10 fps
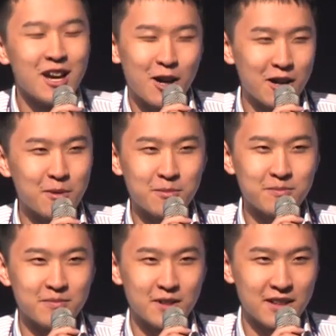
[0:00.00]
I
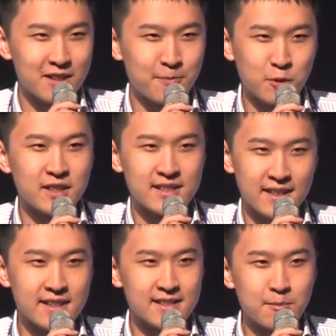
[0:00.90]
put this
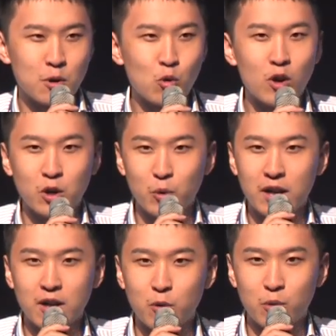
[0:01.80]
in simple word, we
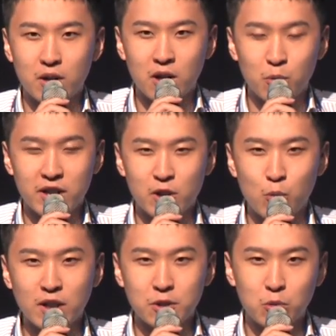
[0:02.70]
are a
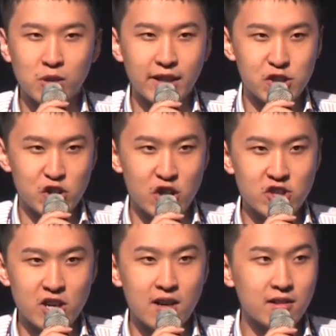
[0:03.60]
wallet-to-wallet
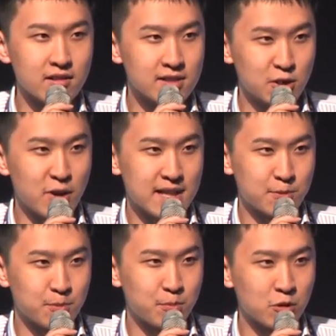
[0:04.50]
exchange on 0x
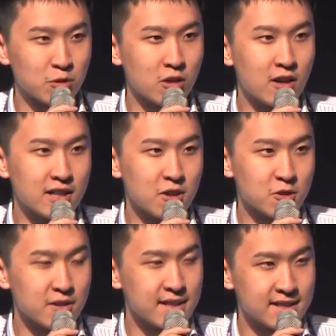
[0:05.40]
protocol and
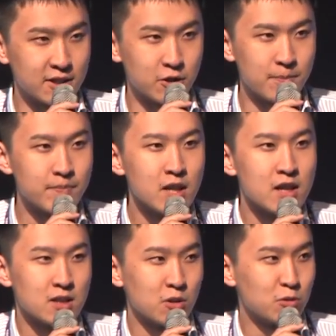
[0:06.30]
also Ethereum.
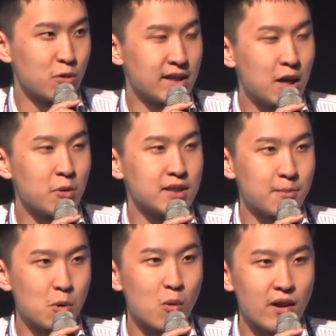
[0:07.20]
So right now, we are
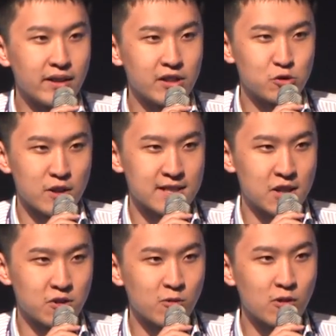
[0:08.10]
number one in
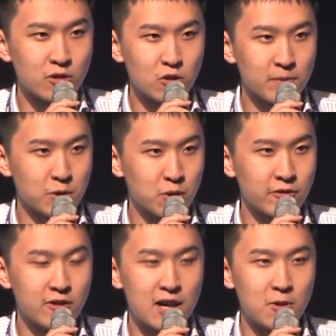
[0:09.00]
transaction volume in
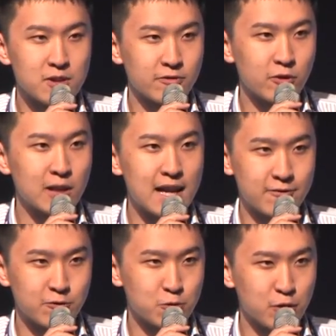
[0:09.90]
24 hours for the
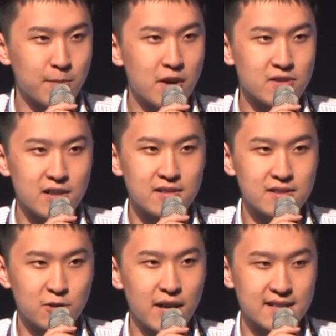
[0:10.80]
last 3 months on
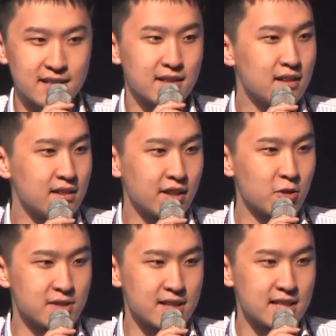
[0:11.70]
0x
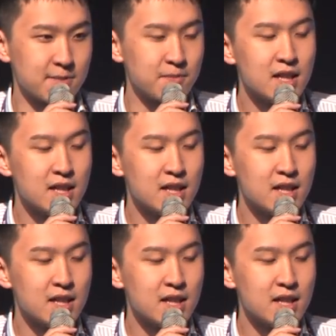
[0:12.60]
ecosystem.